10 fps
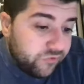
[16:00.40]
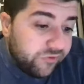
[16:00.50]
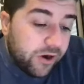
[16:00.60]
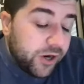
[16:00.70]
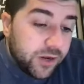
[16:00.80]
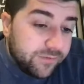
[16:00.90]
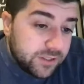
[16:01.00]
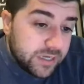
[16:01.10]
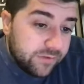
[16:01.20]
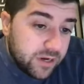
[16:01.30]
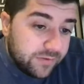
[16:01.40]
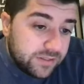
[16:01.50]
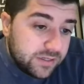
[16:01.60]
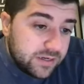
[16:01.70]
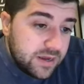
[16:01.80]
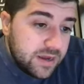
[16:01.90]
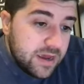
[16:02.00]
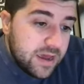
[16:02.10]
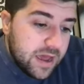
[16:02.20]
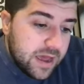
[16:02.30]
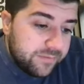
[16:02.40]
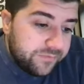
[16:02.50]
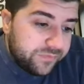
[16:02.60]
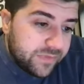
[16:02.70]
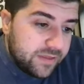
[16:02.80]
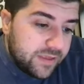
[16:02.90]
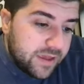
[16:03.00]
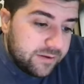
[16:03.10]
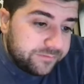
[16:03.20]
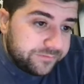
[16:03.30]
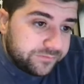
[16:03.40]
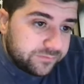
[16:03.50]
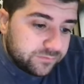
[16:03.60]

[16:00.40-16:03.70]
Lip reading: very good for a safety, obviously. And then